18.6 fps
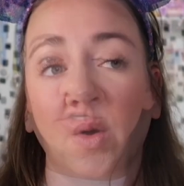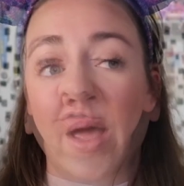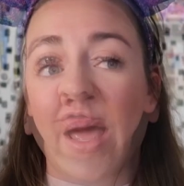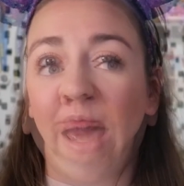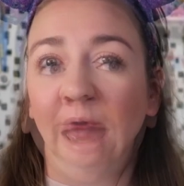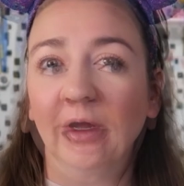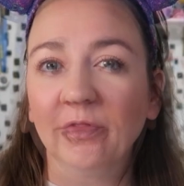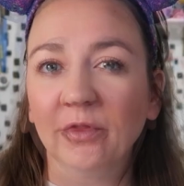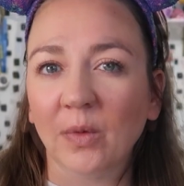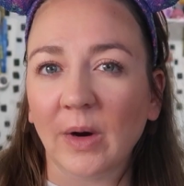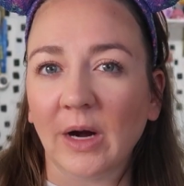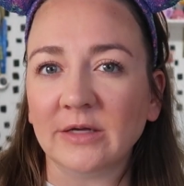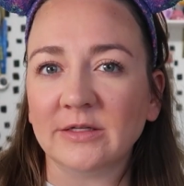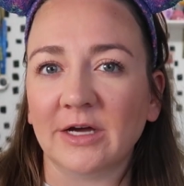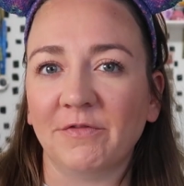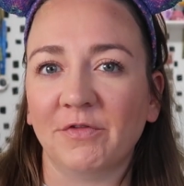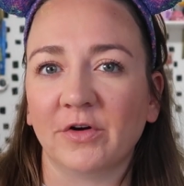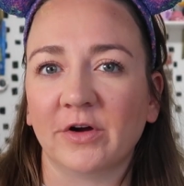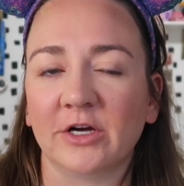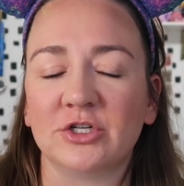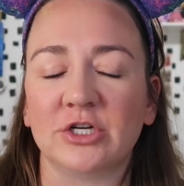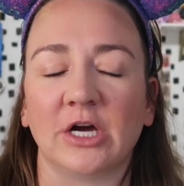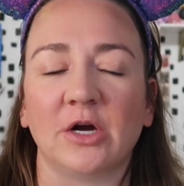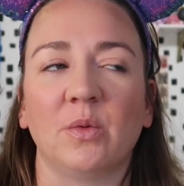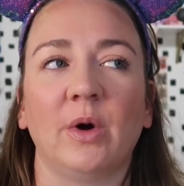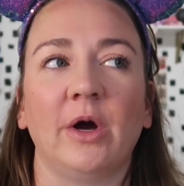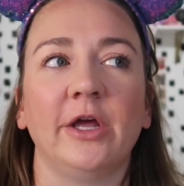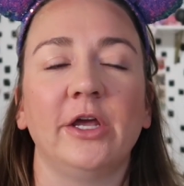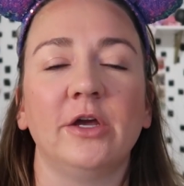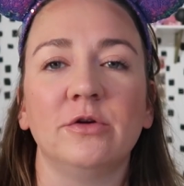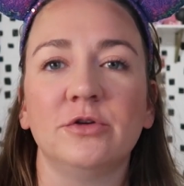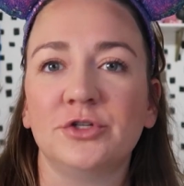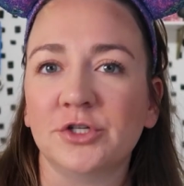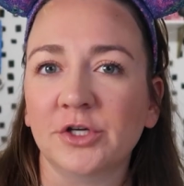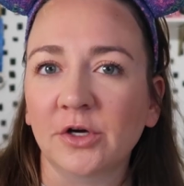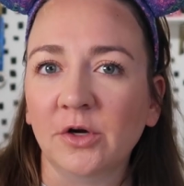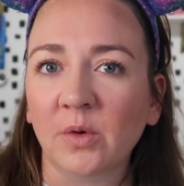So throughout the Wild Africa Trek, while you
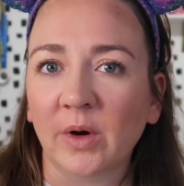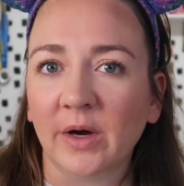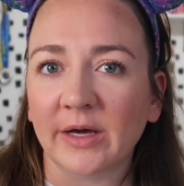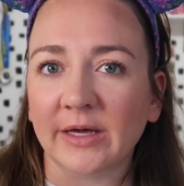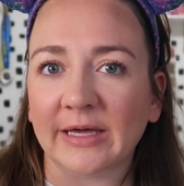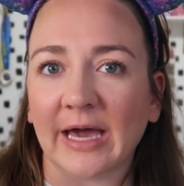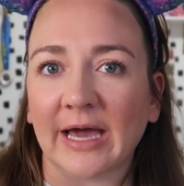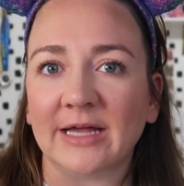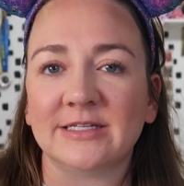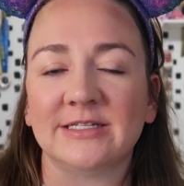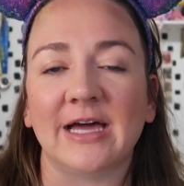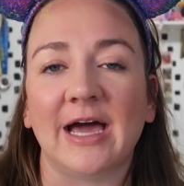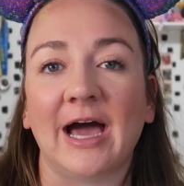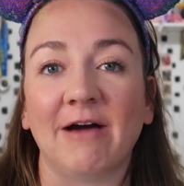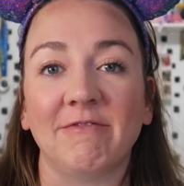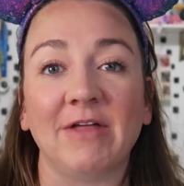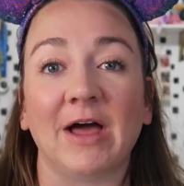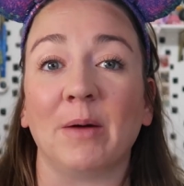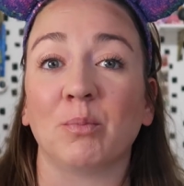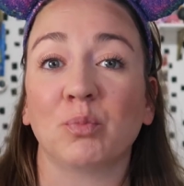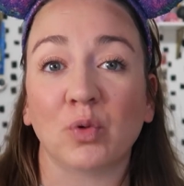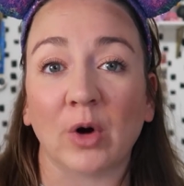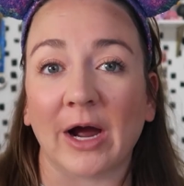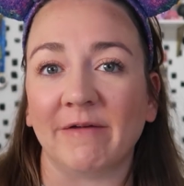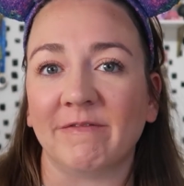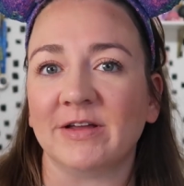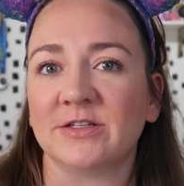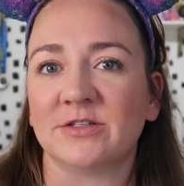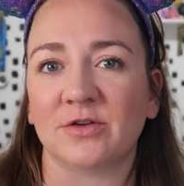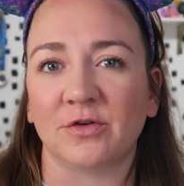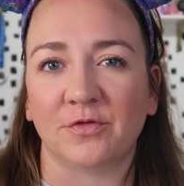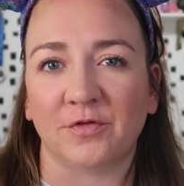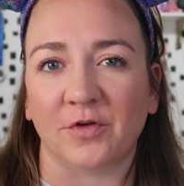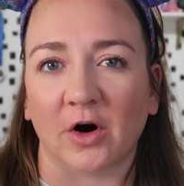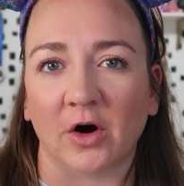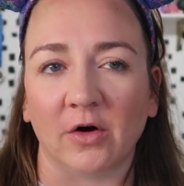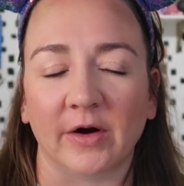do get to have that private
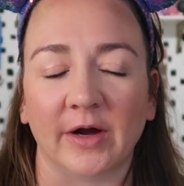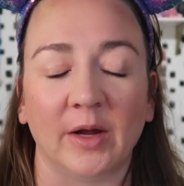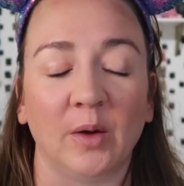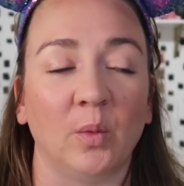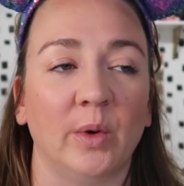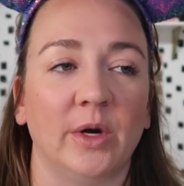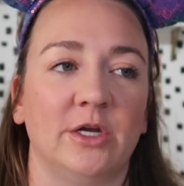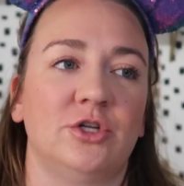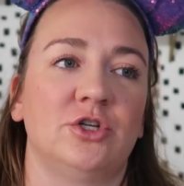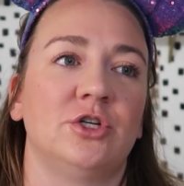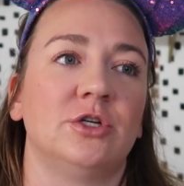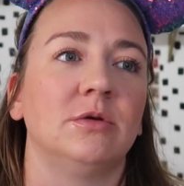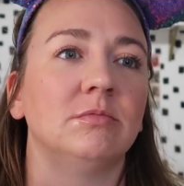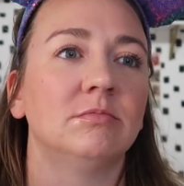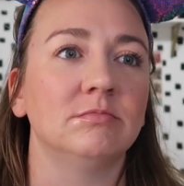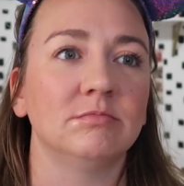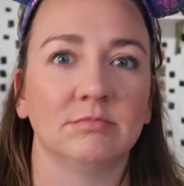safari, which,